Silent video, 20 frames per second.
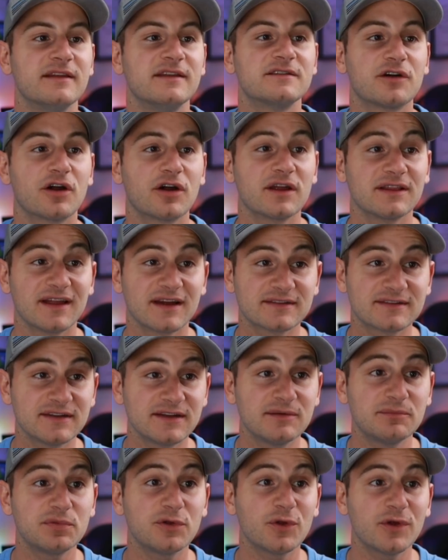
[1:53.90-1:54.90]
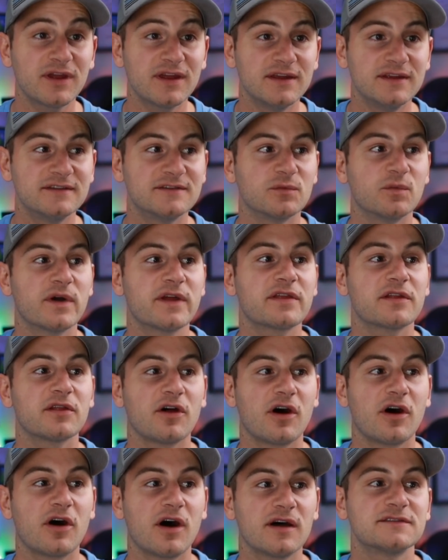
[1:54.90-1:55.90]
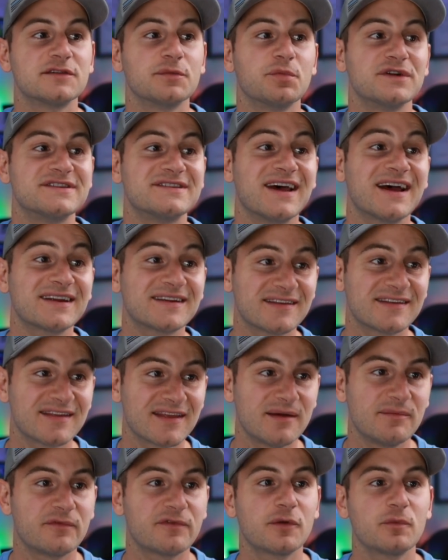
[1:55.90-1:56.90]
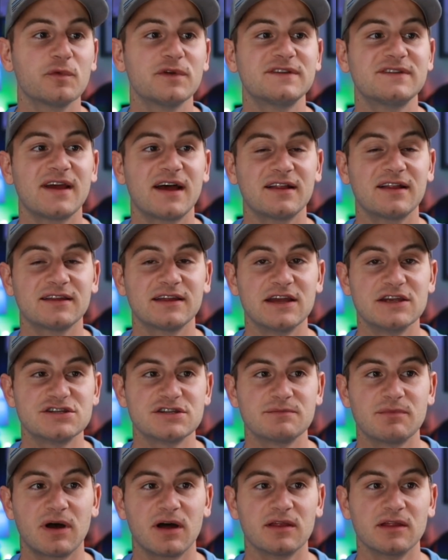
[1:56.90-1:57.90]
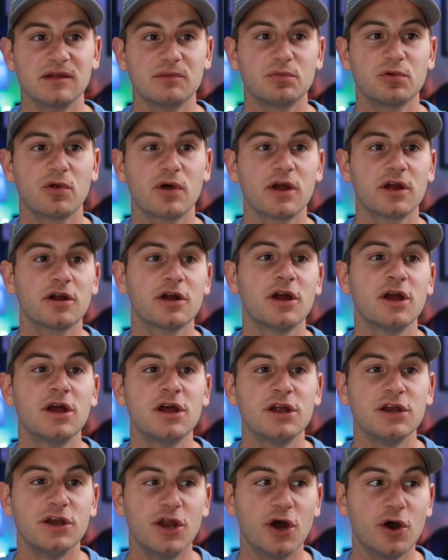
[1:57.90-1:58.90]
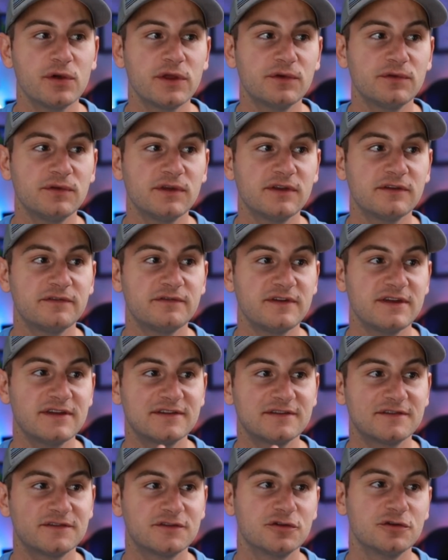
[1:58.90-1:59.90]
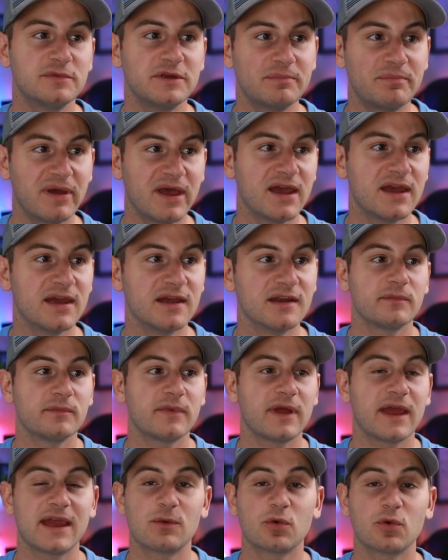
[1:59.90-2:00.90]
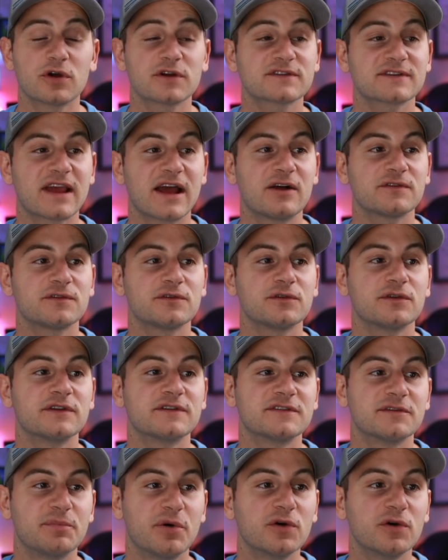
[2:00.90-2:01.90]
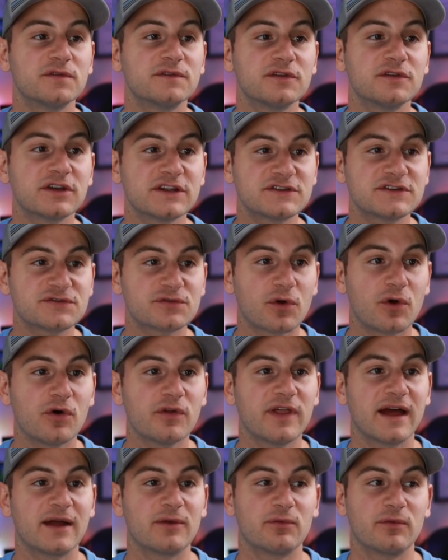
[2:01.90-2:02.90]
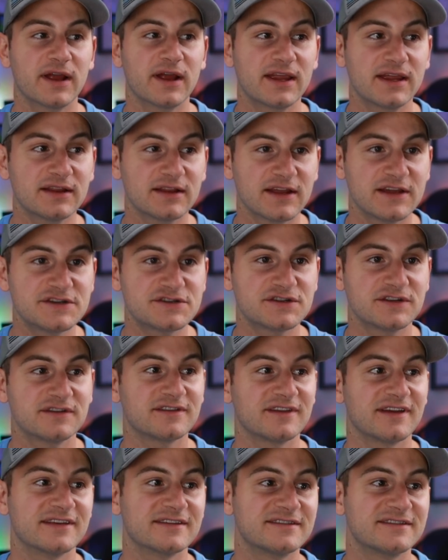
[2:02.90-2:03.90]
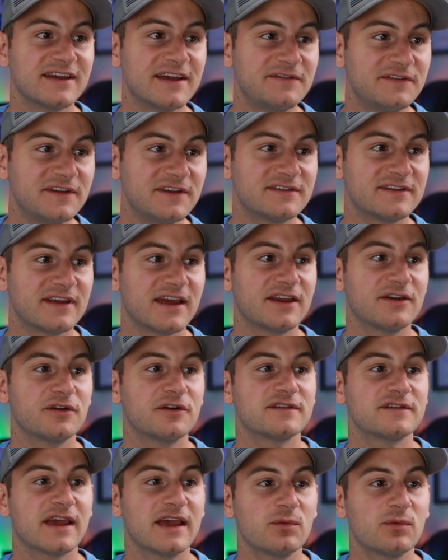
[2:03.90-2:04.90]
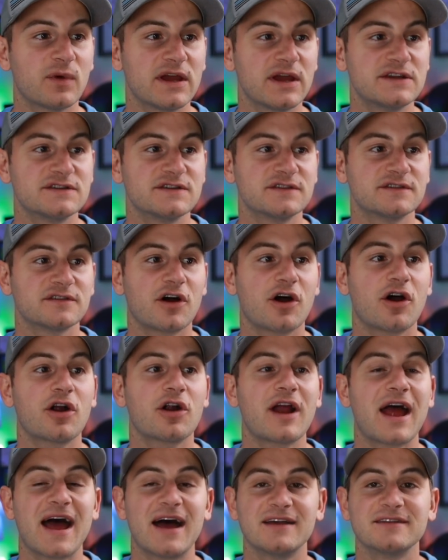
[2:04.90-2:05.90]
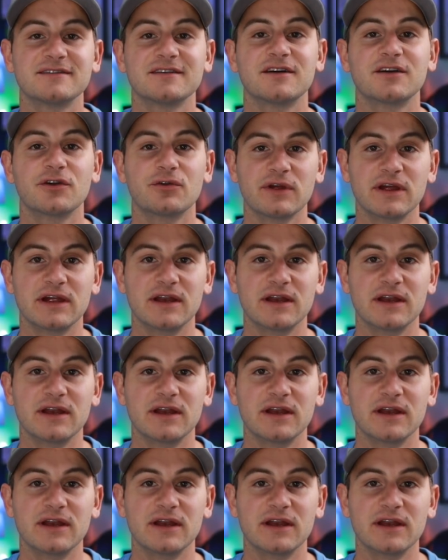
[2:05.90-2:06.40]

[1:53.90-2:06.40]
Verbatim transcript: are elected employees with laws to protect them from retaliation by the employer, no union fees to be paid. A works council is supposed to control that regulations like safety standards and wages are as agreed